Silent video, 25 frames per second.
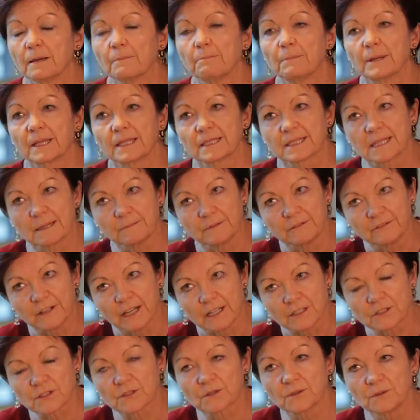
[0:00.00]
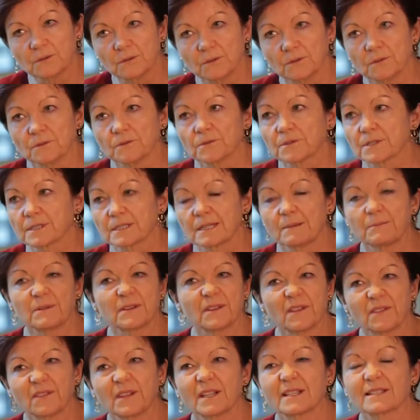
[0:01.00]
but some of our schools, some of
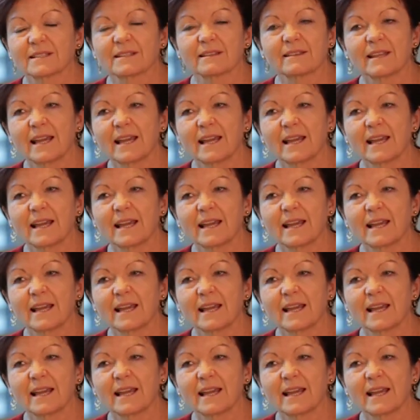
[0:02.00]
the things that